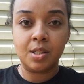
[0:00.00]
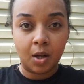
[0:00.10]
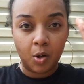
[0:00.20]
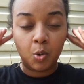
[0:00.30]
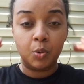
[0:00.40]

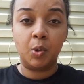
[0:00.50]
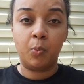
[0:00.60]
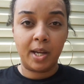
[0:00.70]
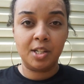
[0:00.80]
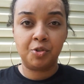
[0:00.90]
So the
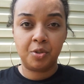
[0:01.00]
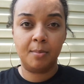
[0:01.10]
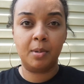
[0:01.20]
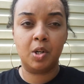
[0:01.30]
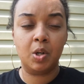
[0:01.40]
waist
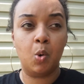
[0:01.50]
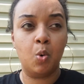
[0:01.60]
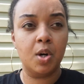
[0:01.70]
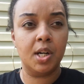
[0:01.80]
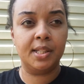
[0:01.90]
trimmer
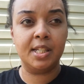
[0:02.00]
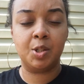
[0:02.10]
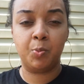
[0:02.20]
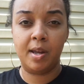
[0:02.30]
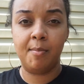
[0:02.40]
or the
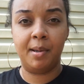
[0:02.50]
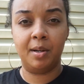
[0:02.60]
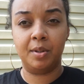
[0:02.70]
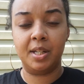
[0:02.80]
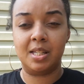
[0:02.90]
sweat
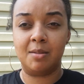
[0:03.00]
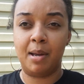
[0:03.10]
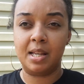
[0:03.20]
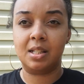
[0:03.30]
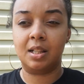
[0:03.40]
belt is
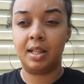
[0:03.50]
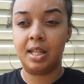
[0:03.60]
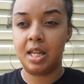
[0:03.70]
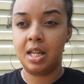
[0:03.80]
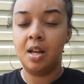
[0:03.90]

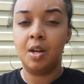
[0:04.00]
basically